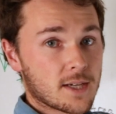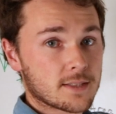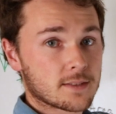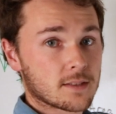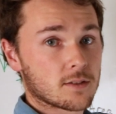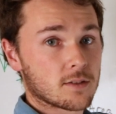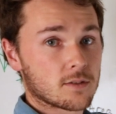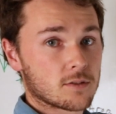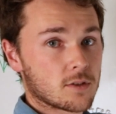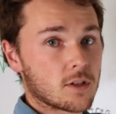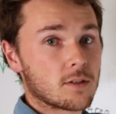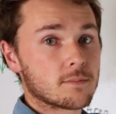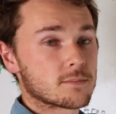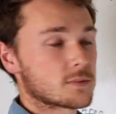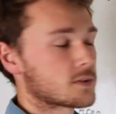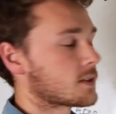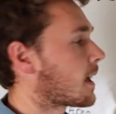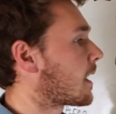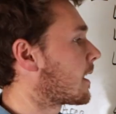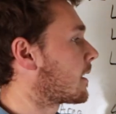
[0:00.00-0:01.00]
brassica crop,
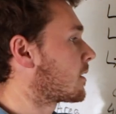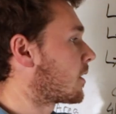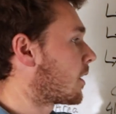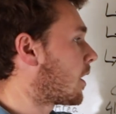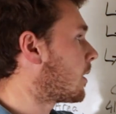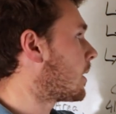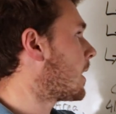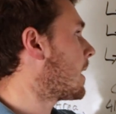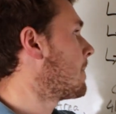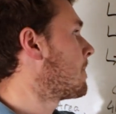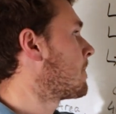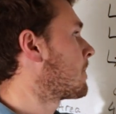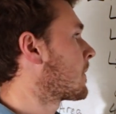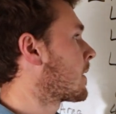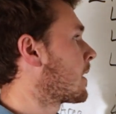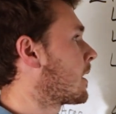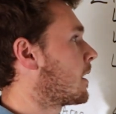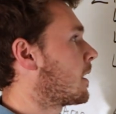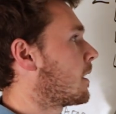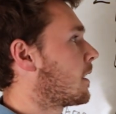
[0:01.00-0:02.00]
say a canola,
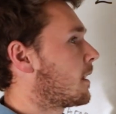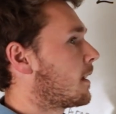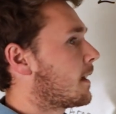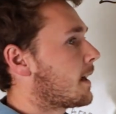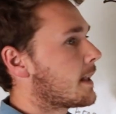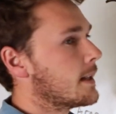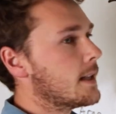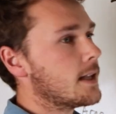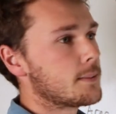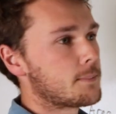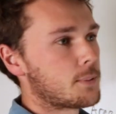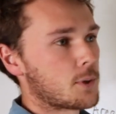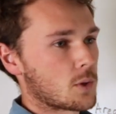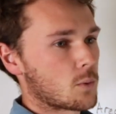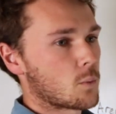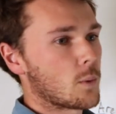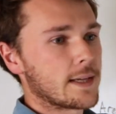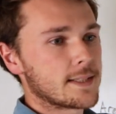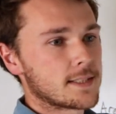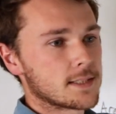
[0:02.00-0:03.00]
and then you put
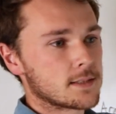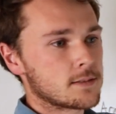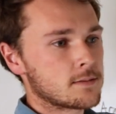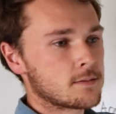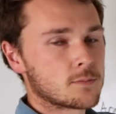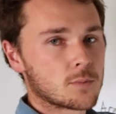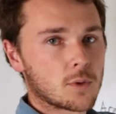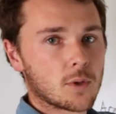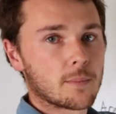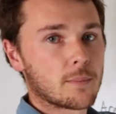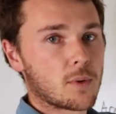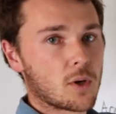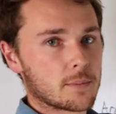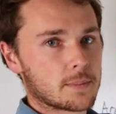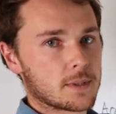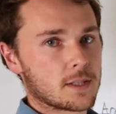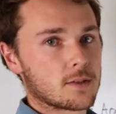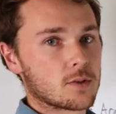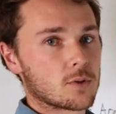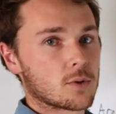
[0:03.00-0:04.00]
in wheat in, well, it might
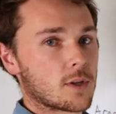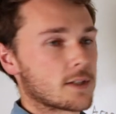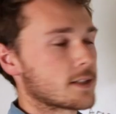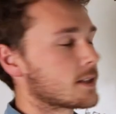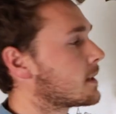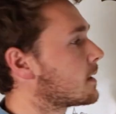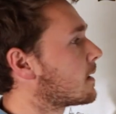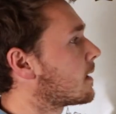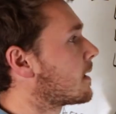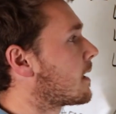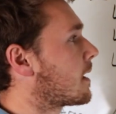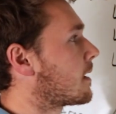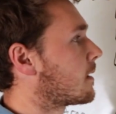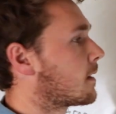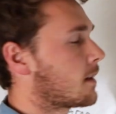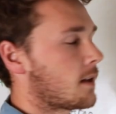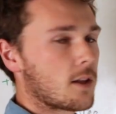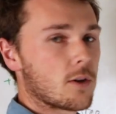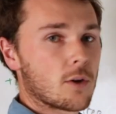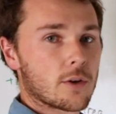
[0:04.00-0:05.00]
be a good idea to then
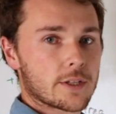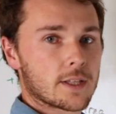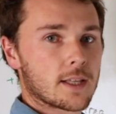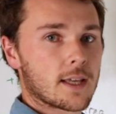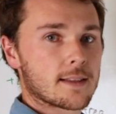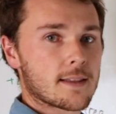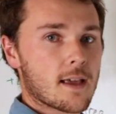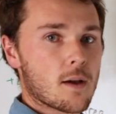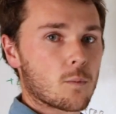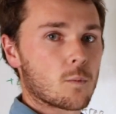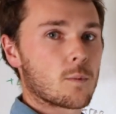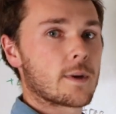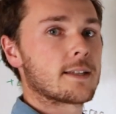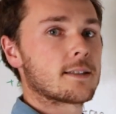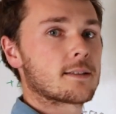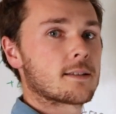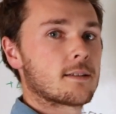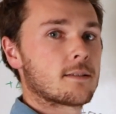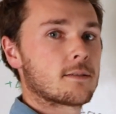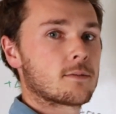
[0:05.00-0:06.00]
inoculate that
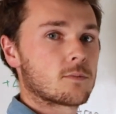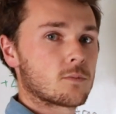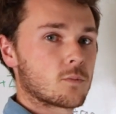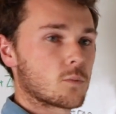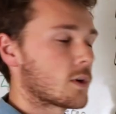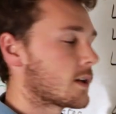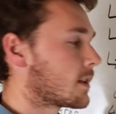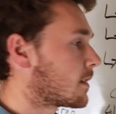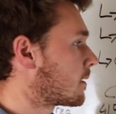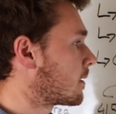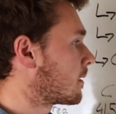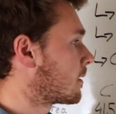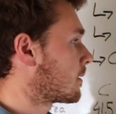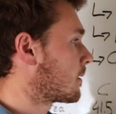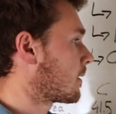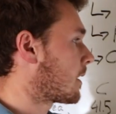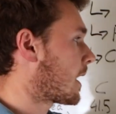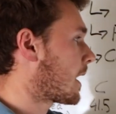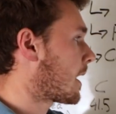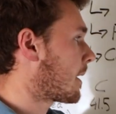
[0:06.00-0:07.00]
wheat with
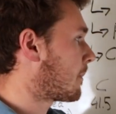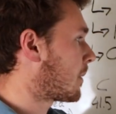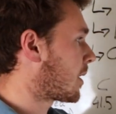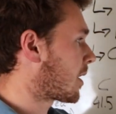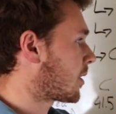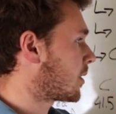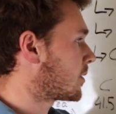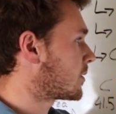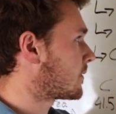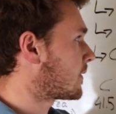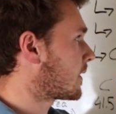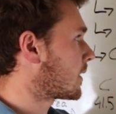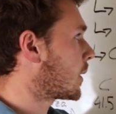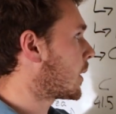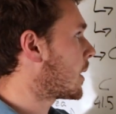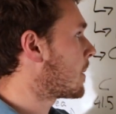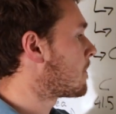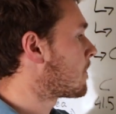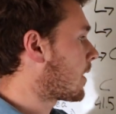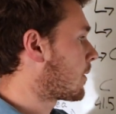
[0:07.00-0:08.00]
mycorrhizal
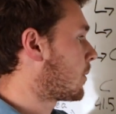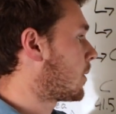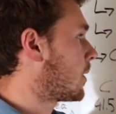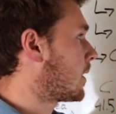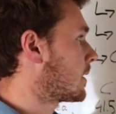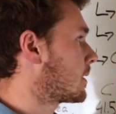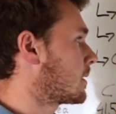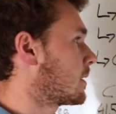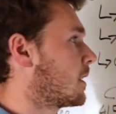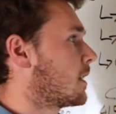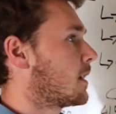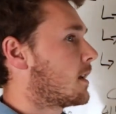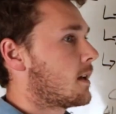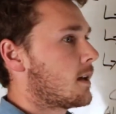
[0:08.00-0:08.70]
fungi. Otherwise,